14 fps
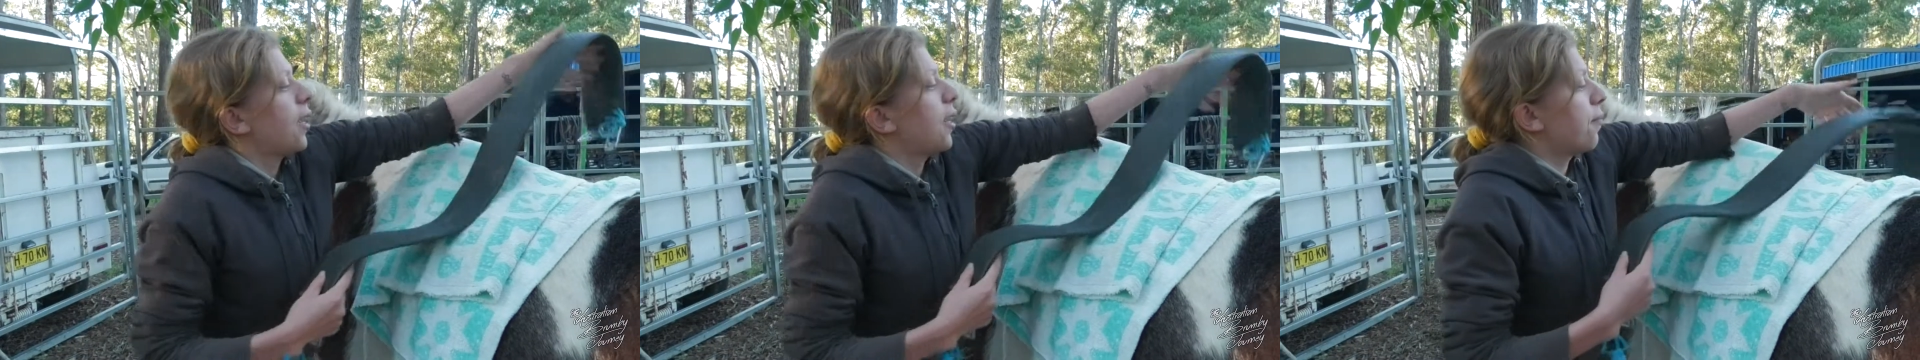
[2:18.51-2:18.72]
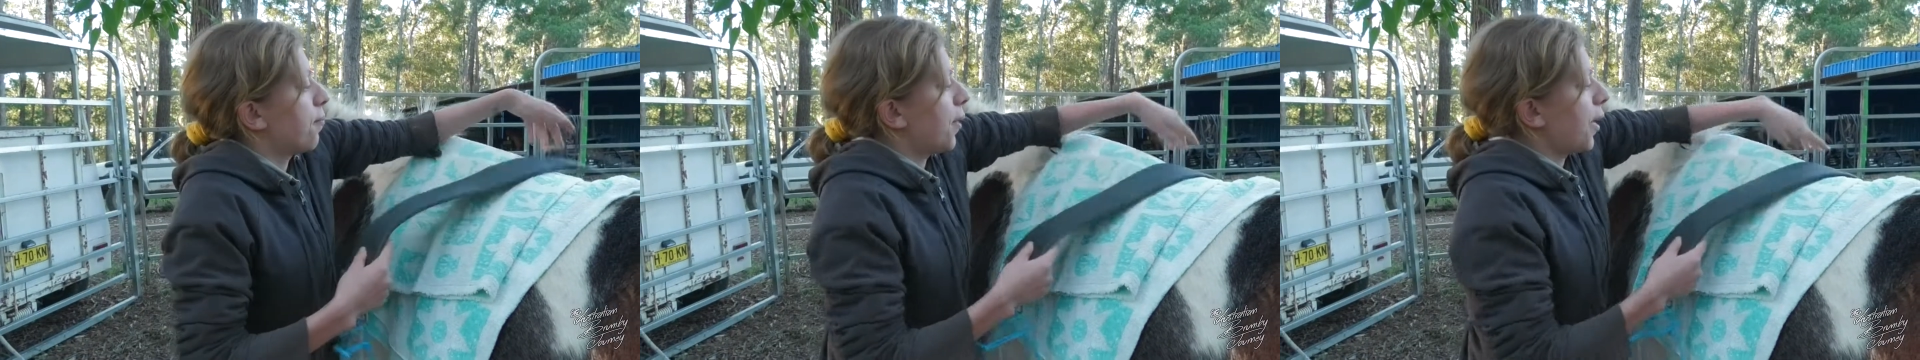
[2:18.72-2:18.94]

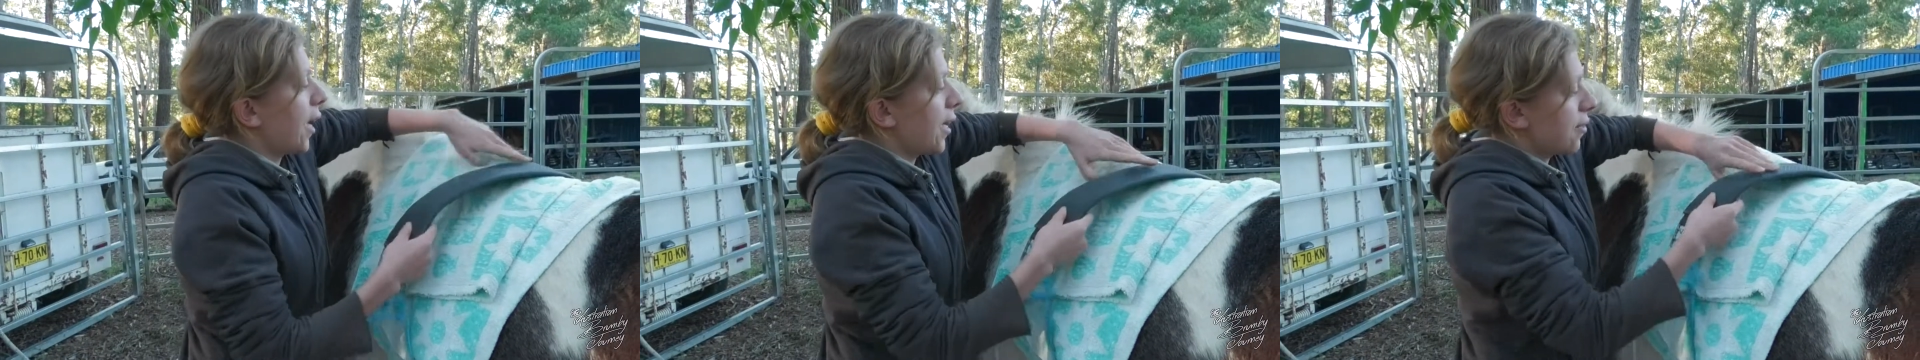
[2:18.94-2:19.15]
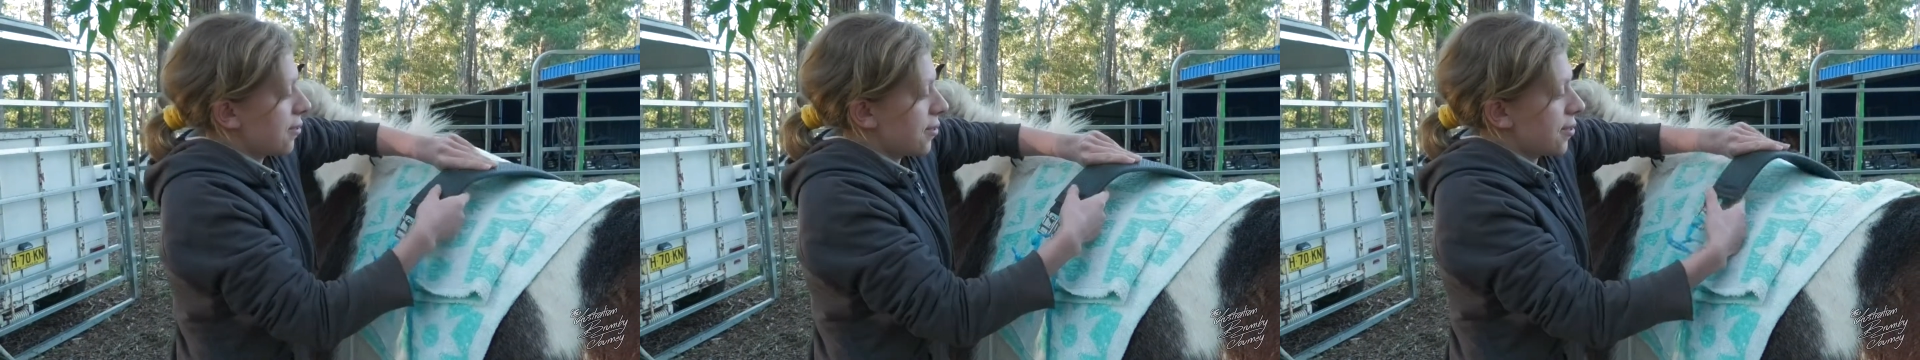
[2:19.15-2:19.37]
in
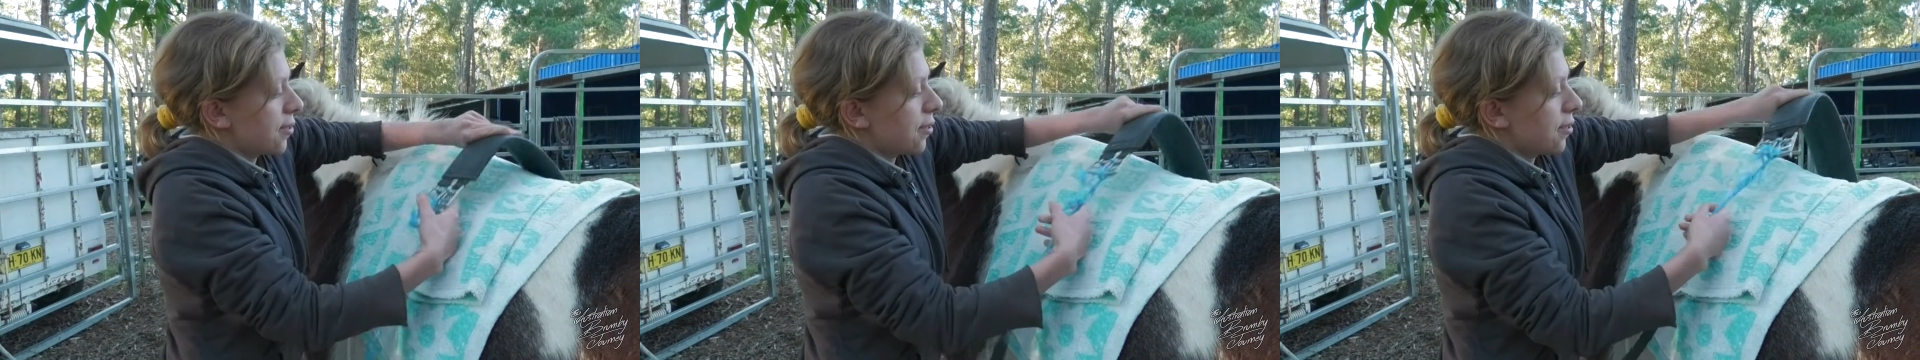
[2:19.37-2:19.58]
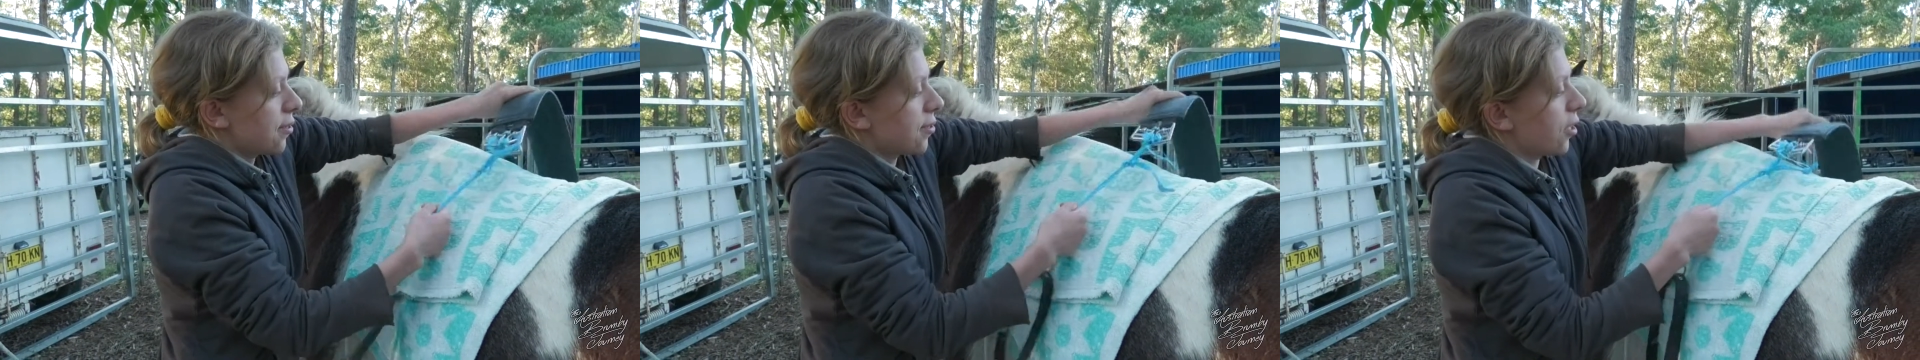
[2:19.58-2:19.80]
place.
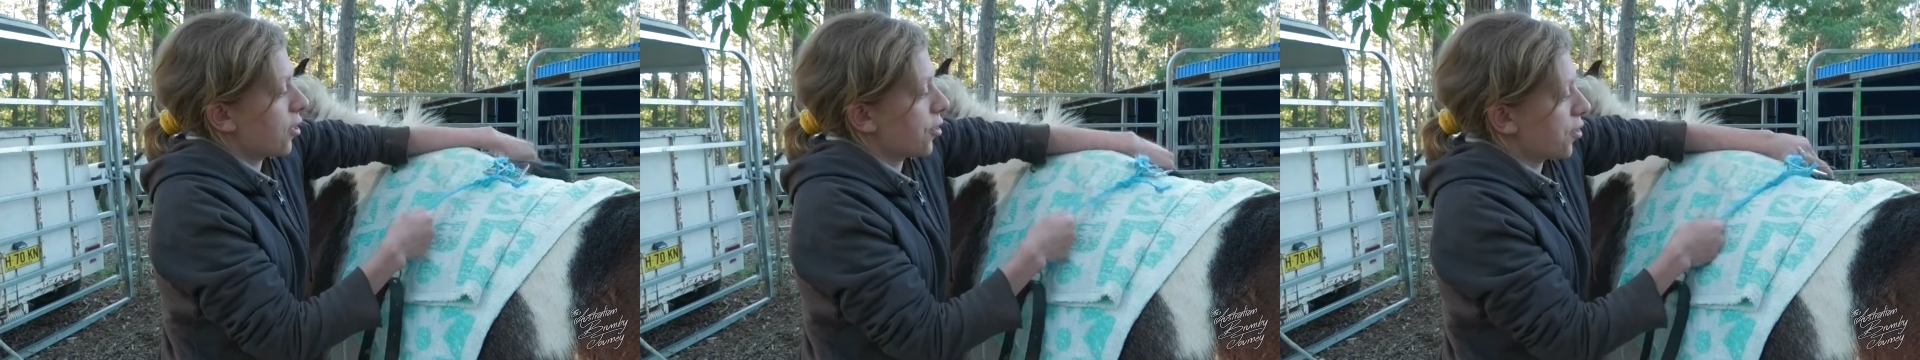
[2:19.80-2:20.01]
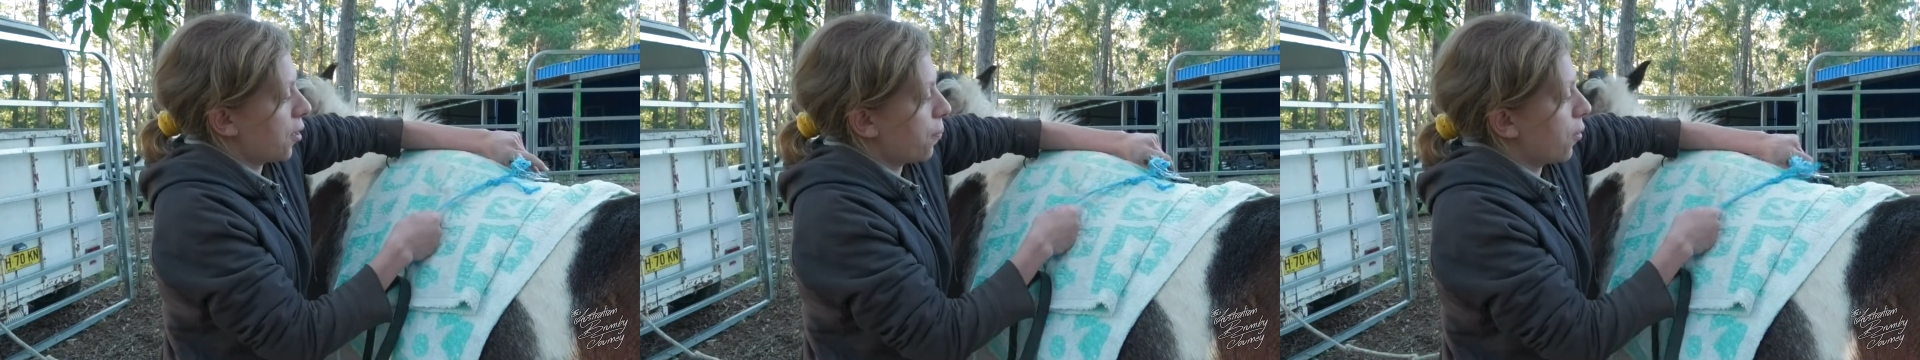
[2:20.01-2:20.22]
So I'm
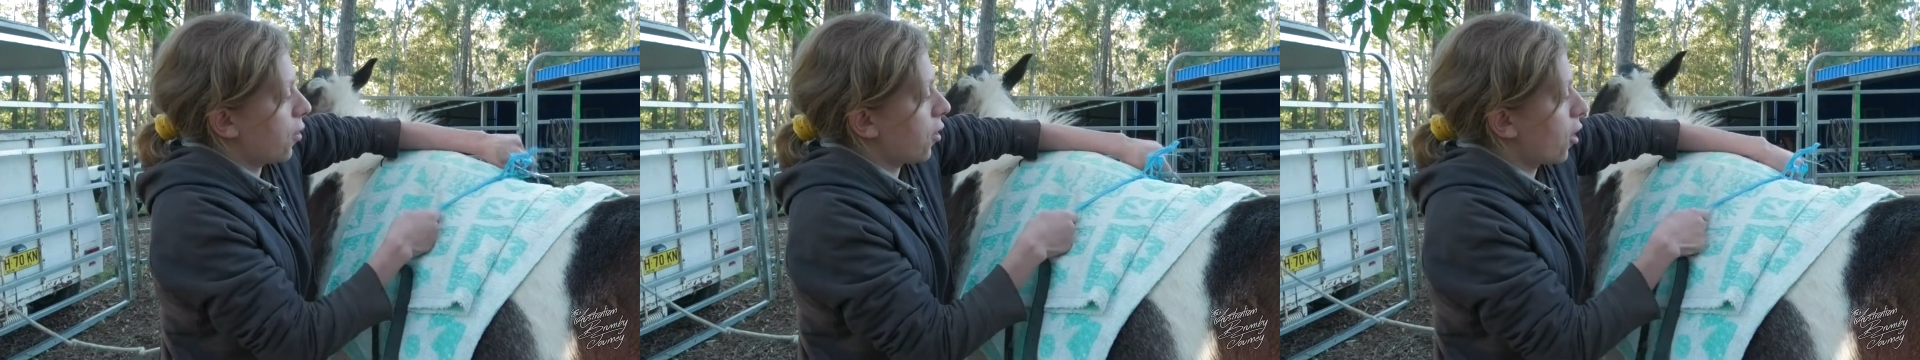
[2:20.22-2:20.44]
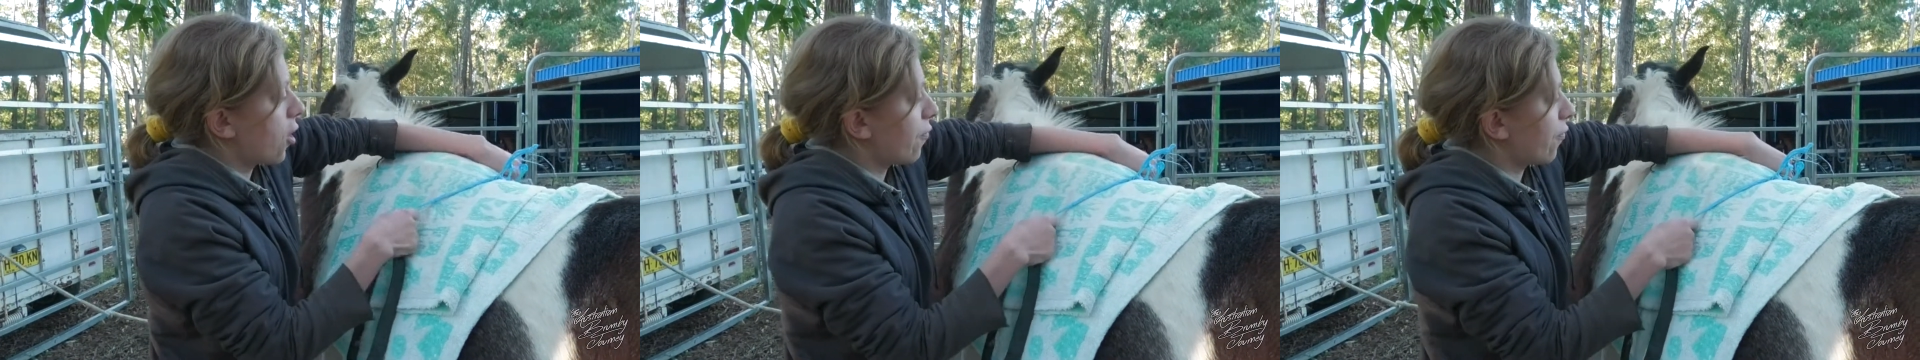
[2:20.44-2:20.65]
just going to put it
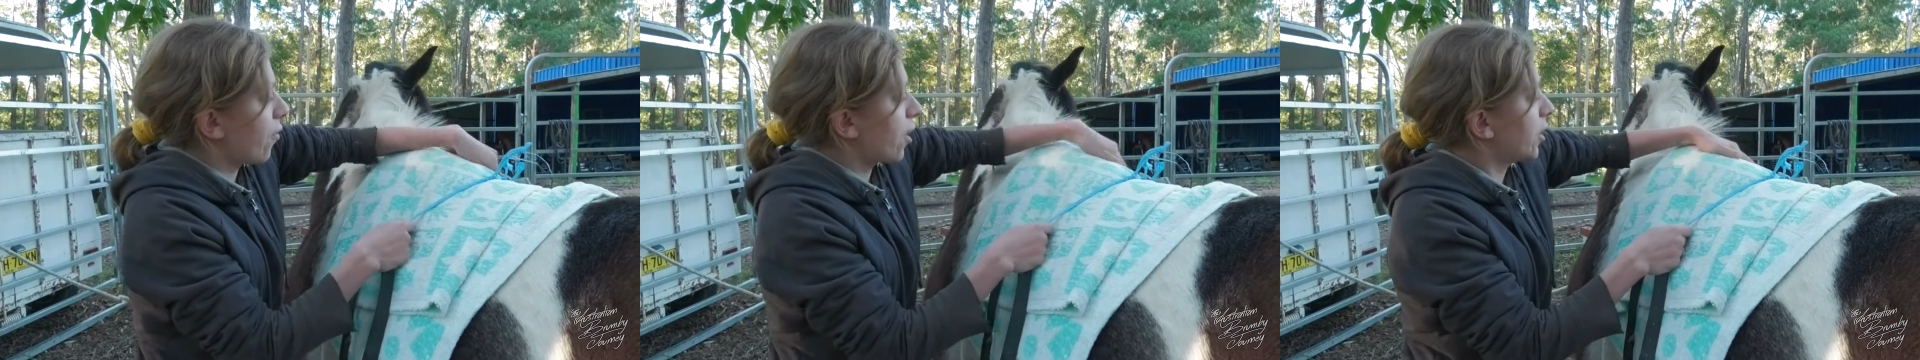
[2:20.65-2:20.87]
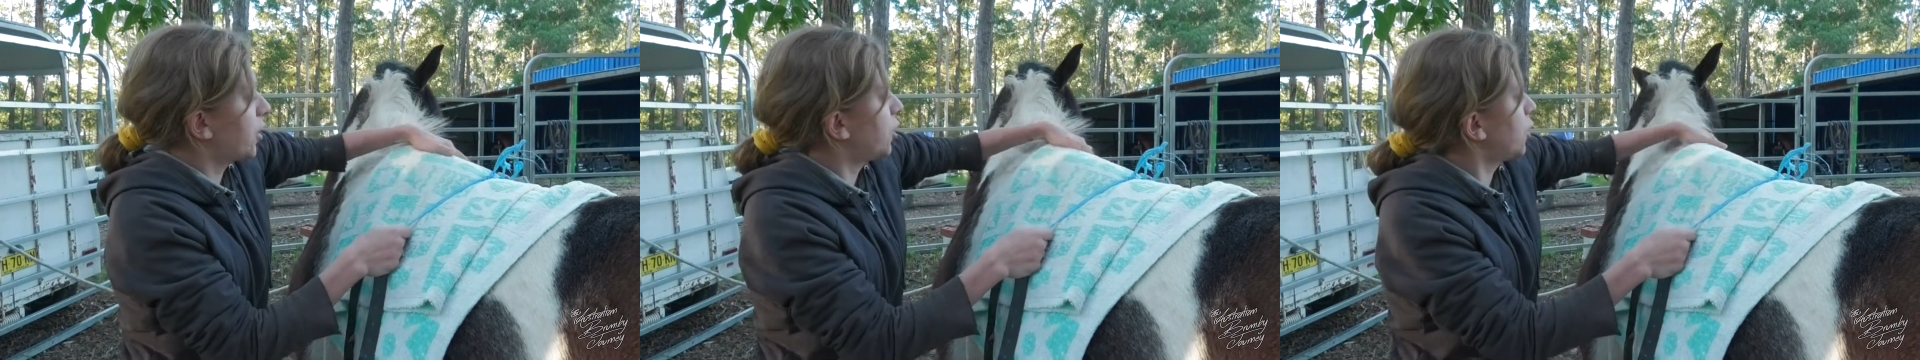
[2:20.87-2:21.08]
over her.